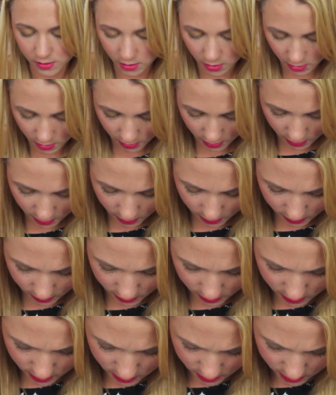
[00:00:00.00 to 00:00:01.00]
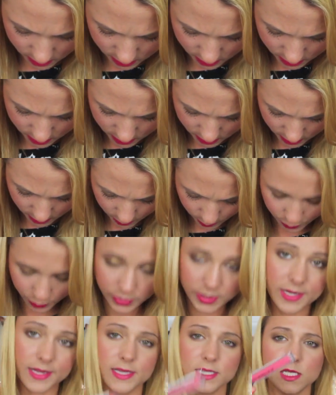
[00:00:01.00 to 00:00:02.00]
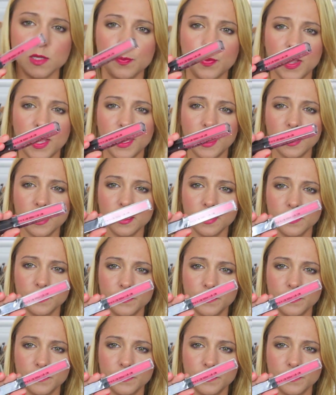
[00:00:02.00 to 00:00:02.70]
called Prettiest Pink.